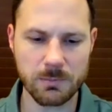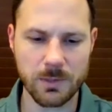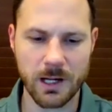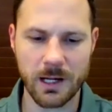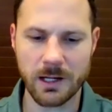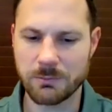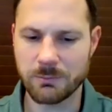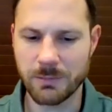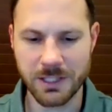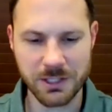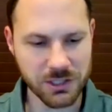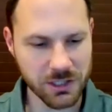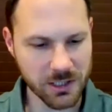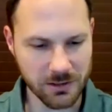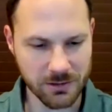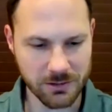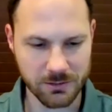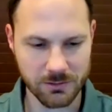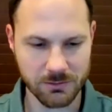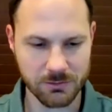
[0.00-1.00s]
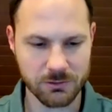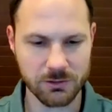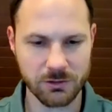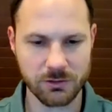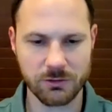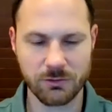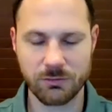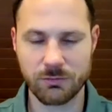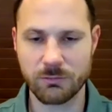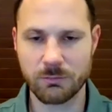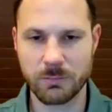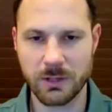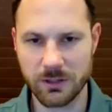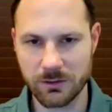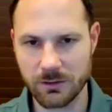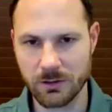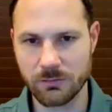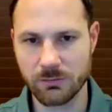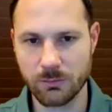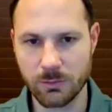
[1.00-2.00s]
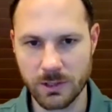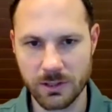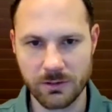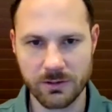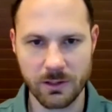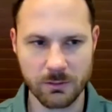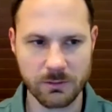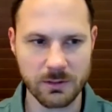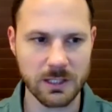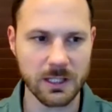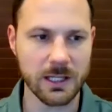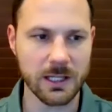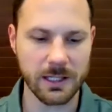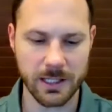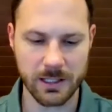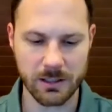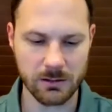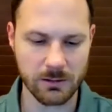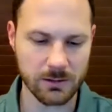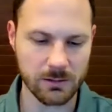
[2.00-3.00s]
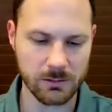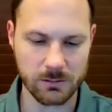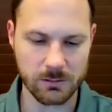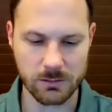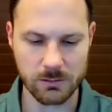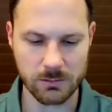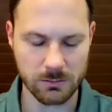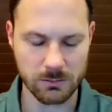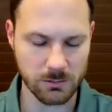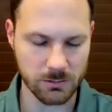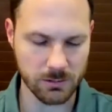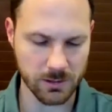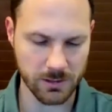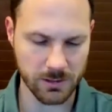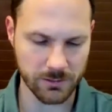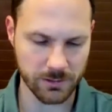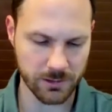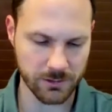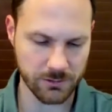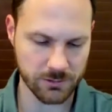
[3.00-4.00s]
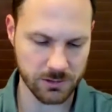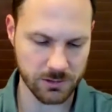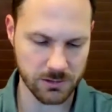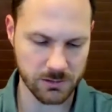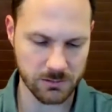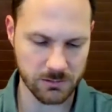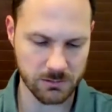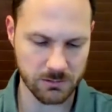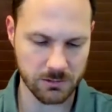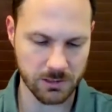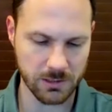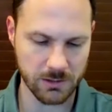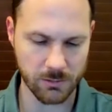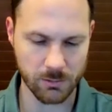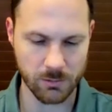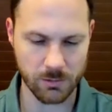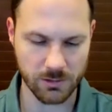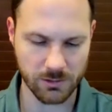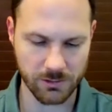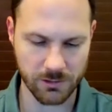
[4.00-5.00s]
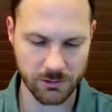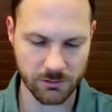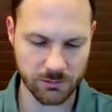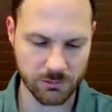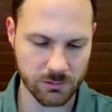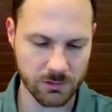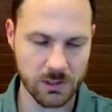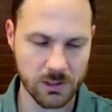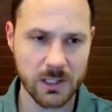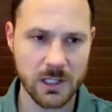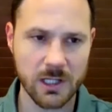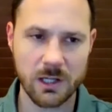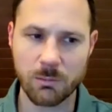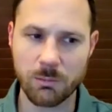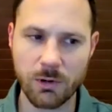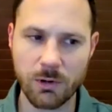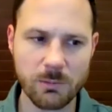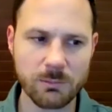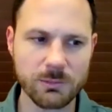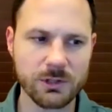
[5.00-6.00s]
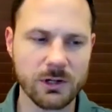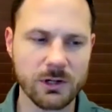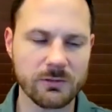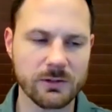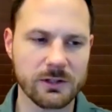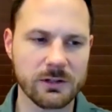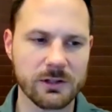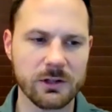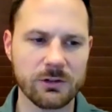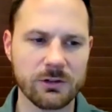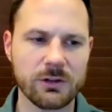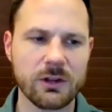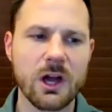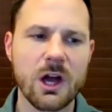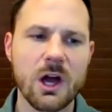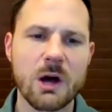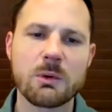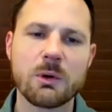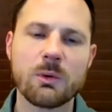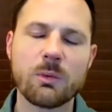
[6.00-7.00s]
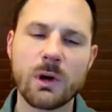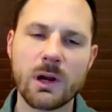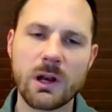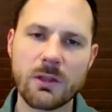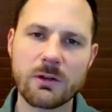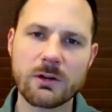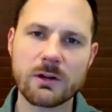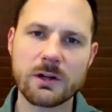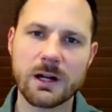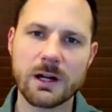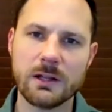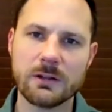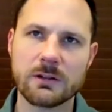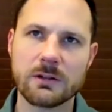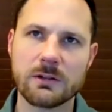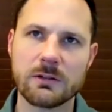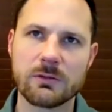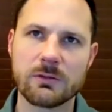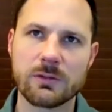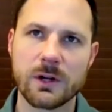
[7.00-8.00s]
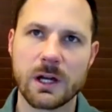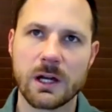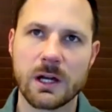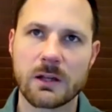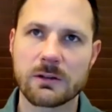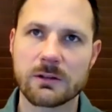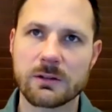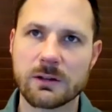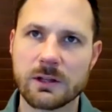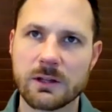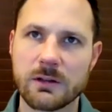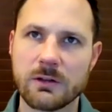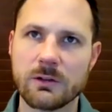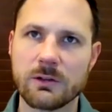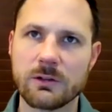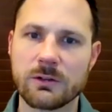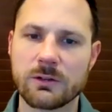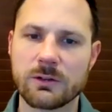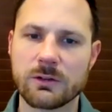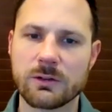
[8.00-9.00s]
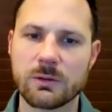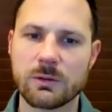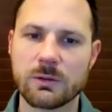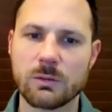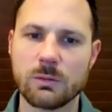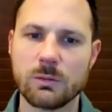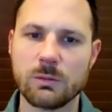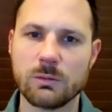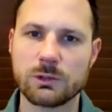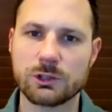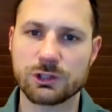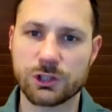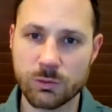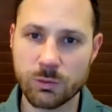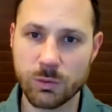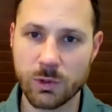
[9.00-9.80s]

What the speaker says: I had mentioned, just based off of what it sounded like, analytical, organizational, and problem-solving skills. But what other kinds of skills should